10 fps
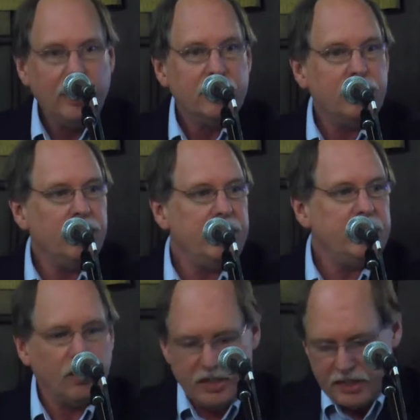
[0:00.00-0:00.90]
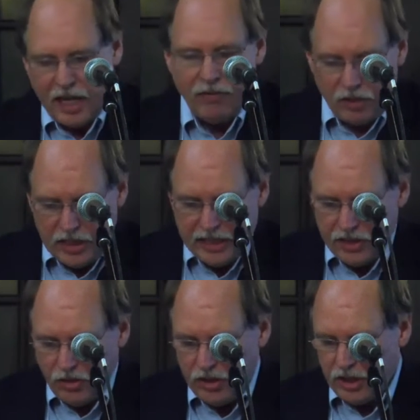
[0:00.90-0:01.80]
So these are sovereignty
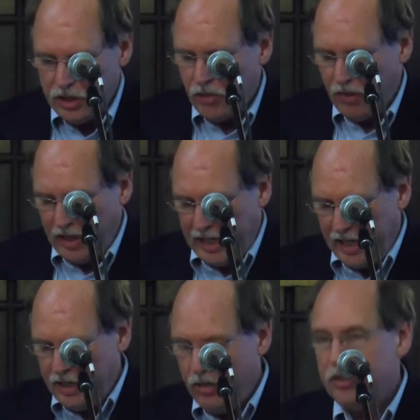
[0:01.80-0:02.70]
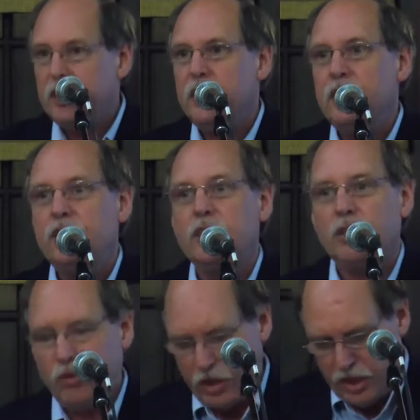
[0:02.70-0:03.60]
assertions over land whose
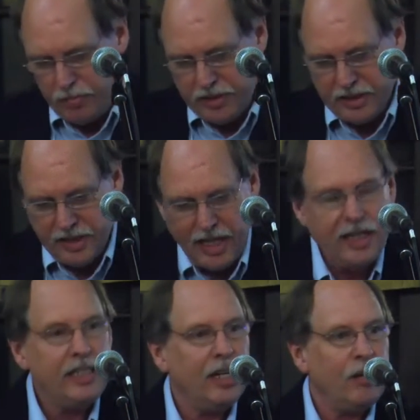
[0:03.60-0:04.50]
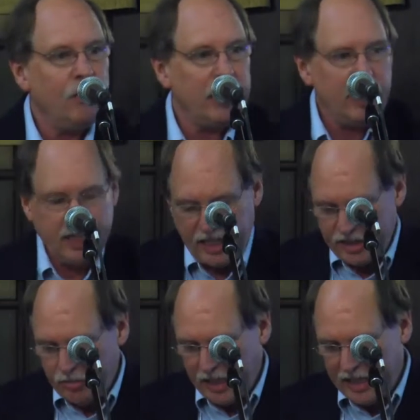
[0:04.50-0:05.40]
indigenous ownership is not yet
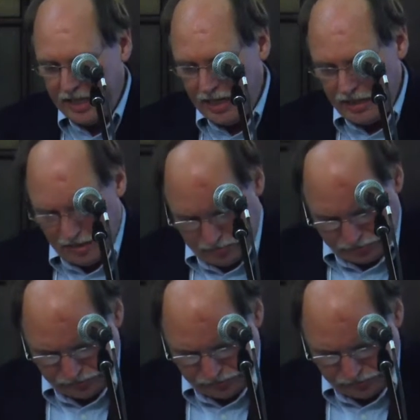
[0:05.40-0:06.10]
recognized by Canada.